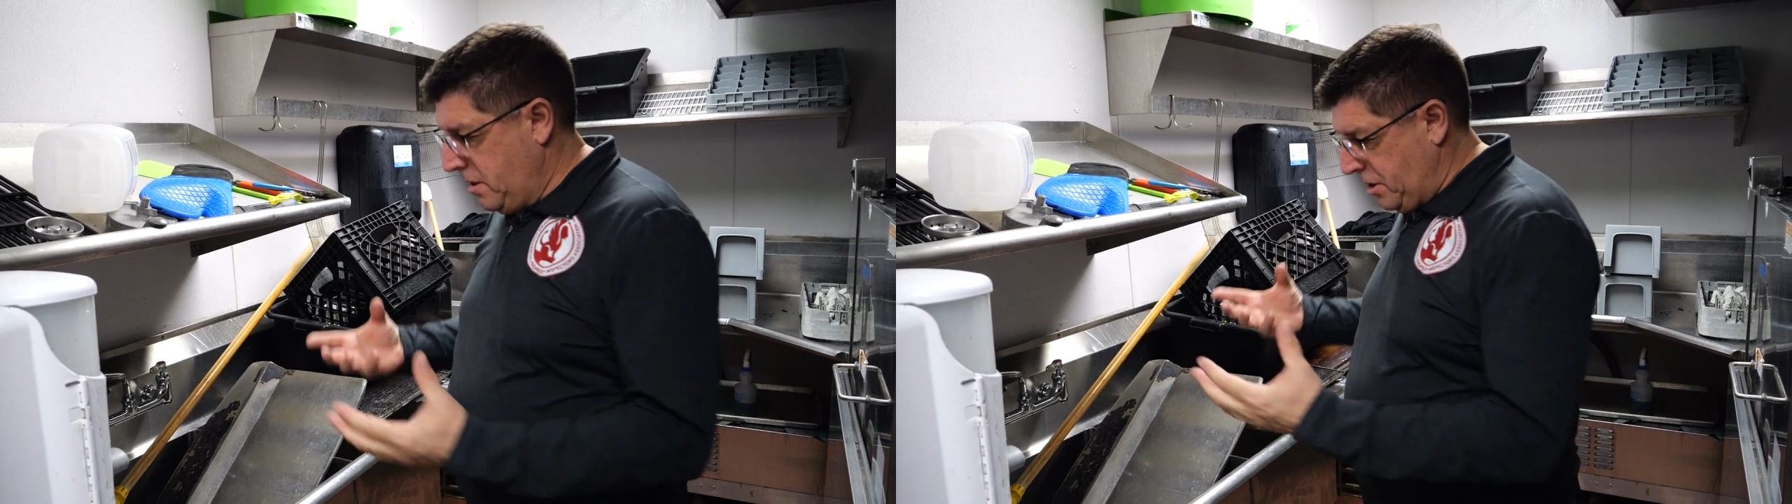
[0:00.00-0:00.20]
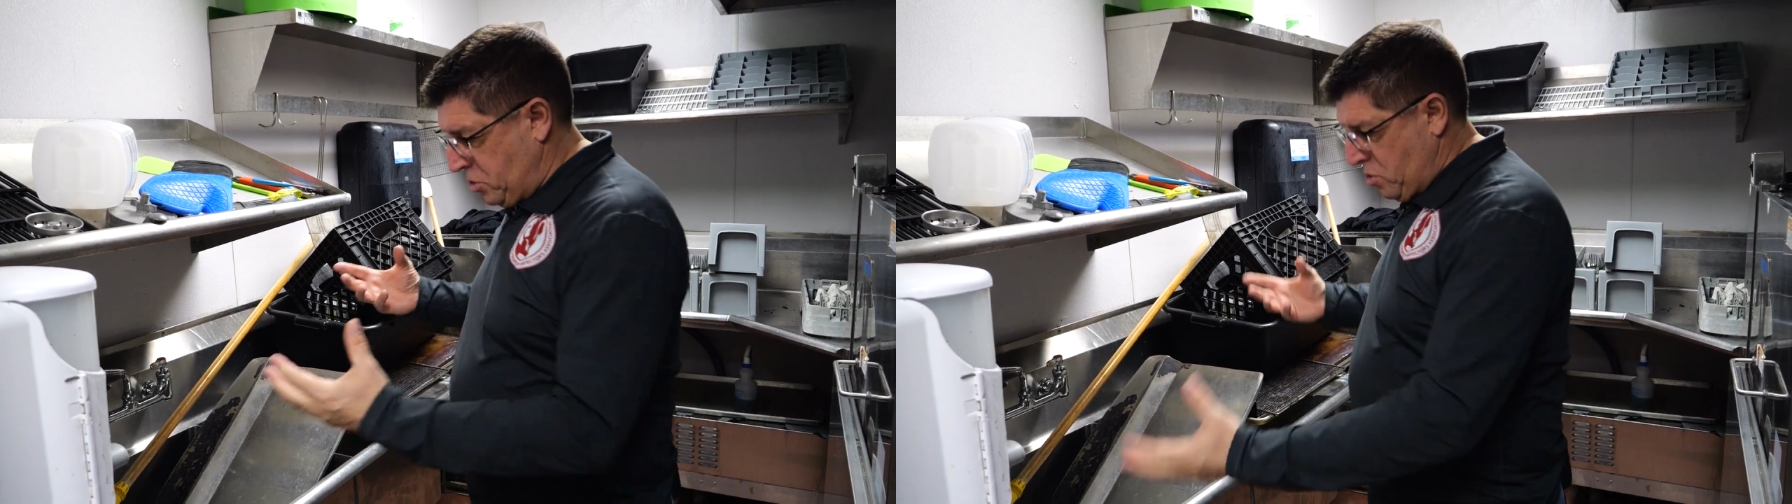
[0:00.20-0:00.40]

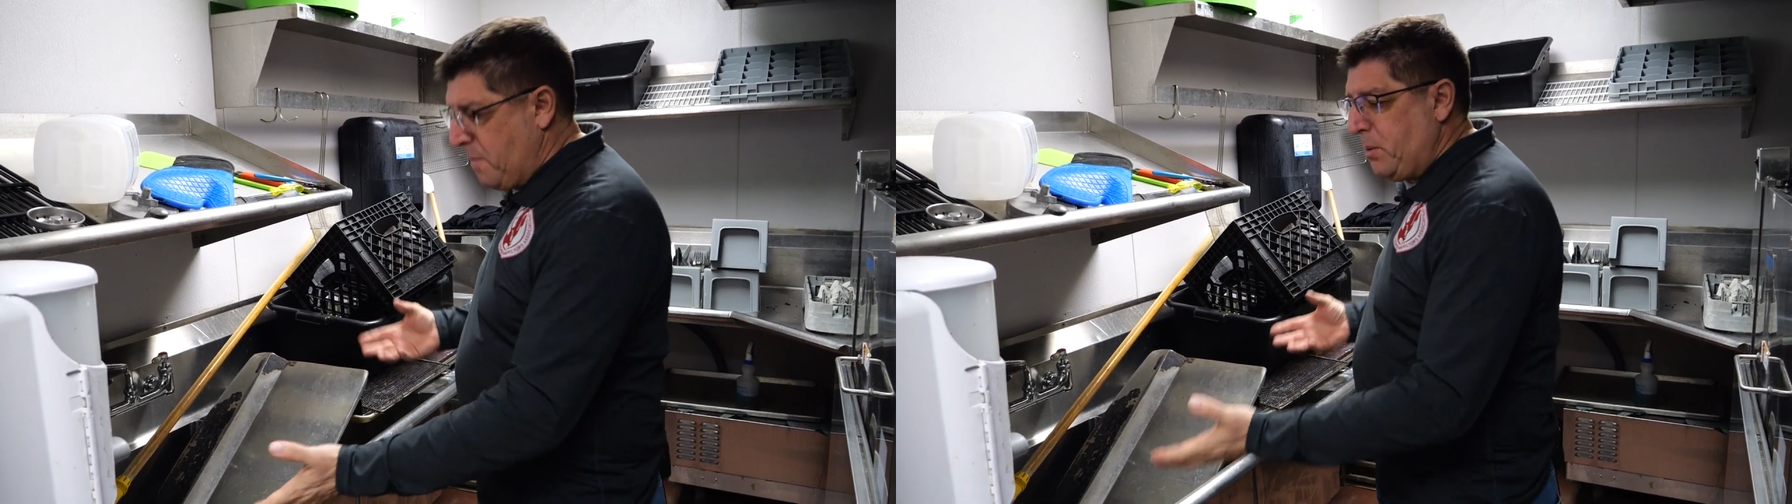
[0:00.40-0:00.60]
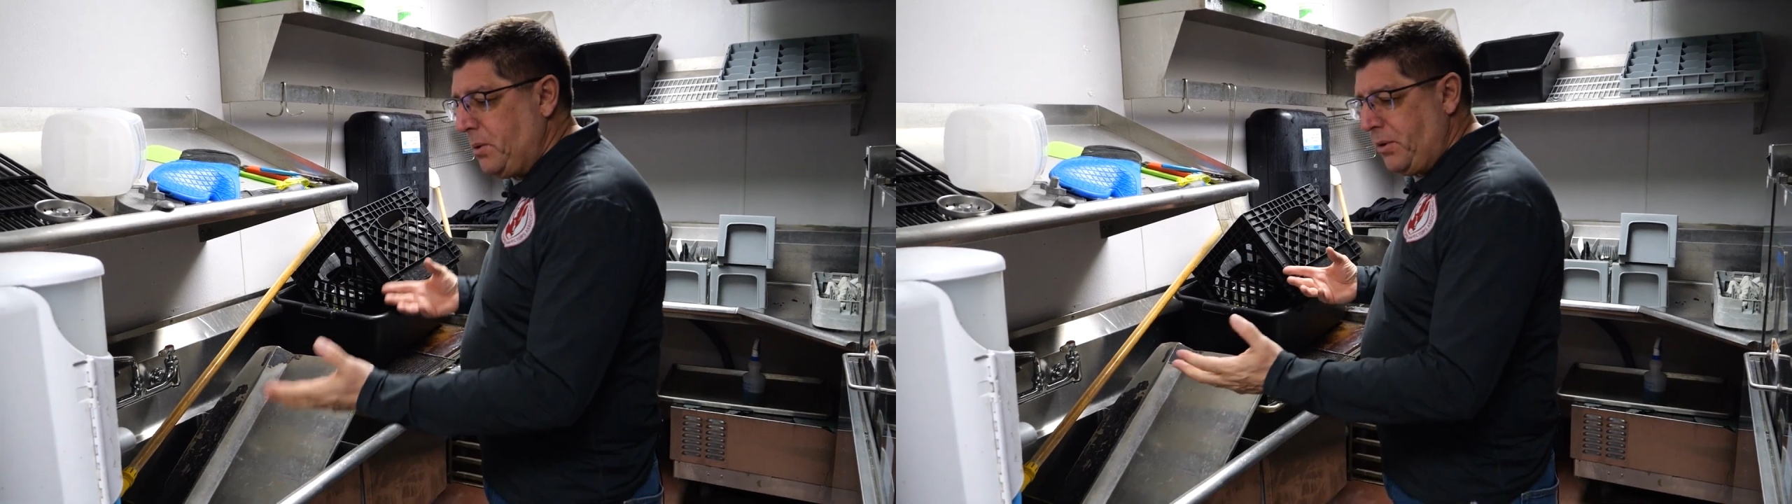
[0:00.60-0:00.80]
the
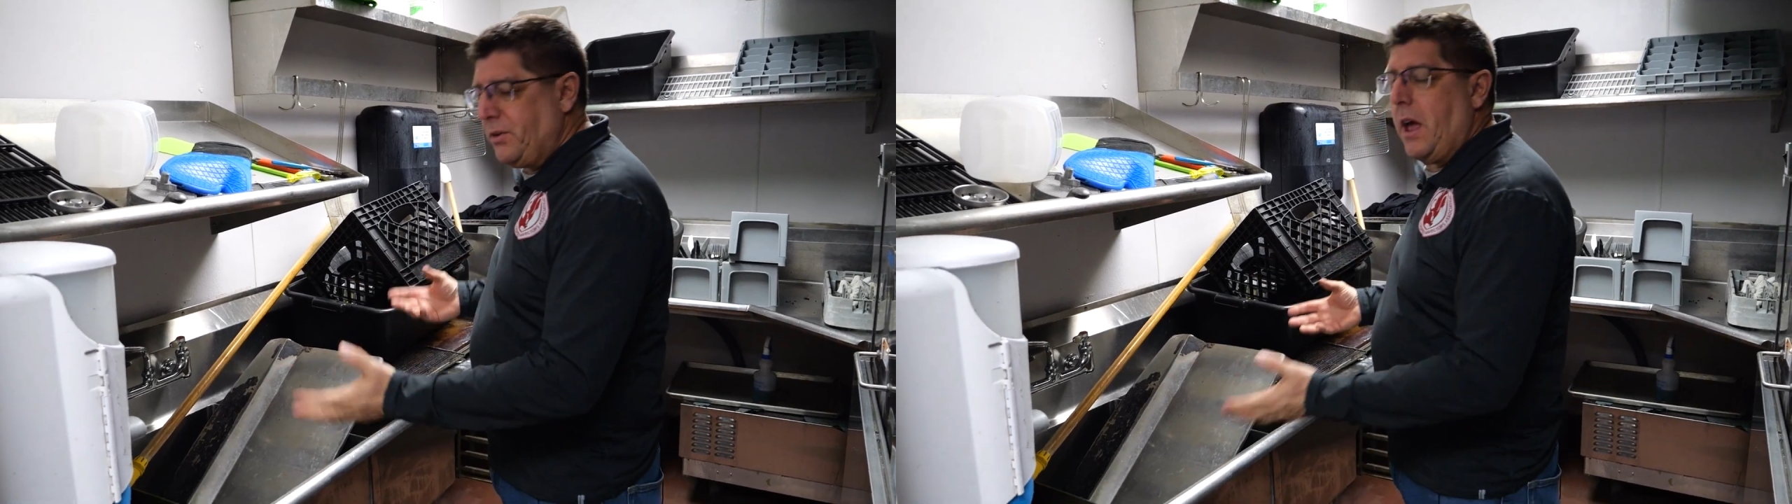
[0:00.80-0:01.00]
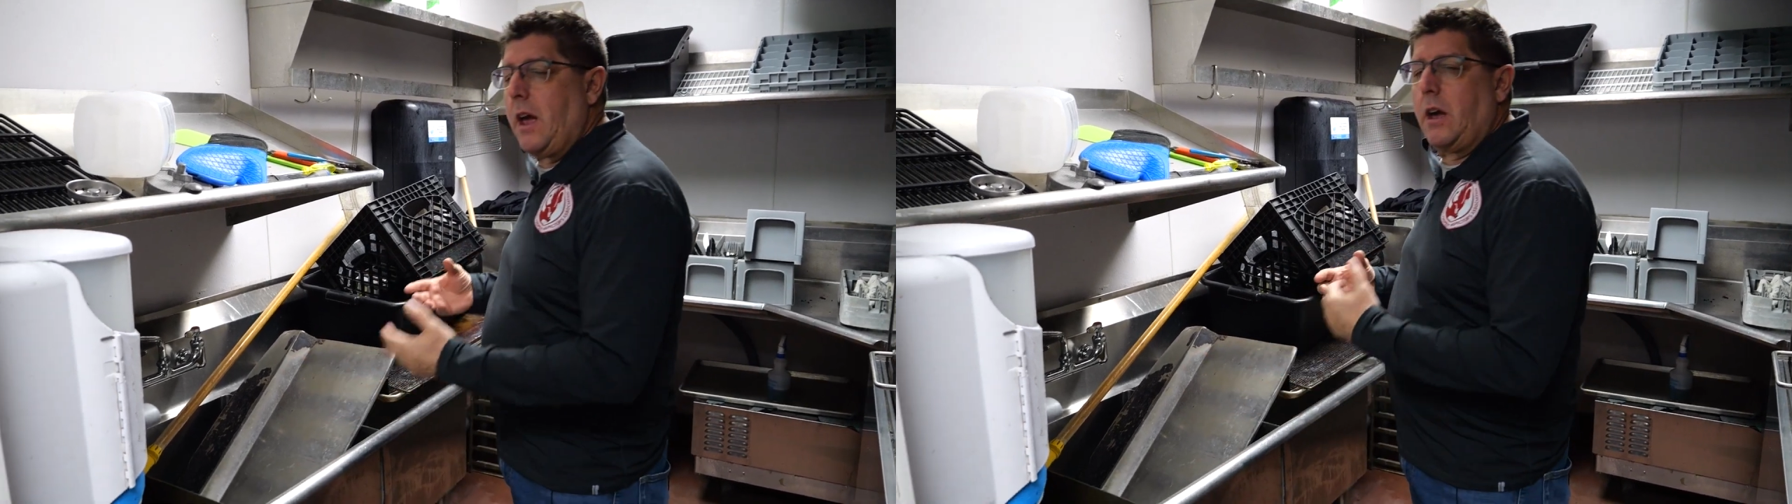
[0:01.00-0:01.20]
triple
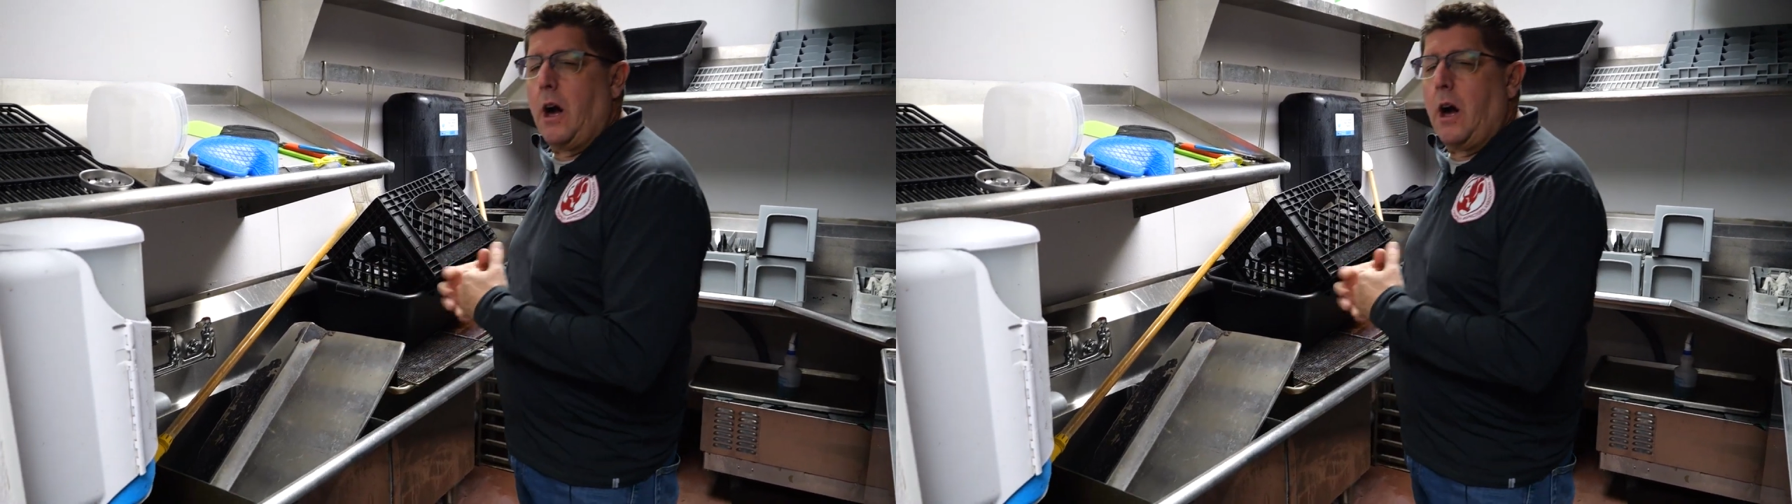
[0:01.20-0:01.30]
sink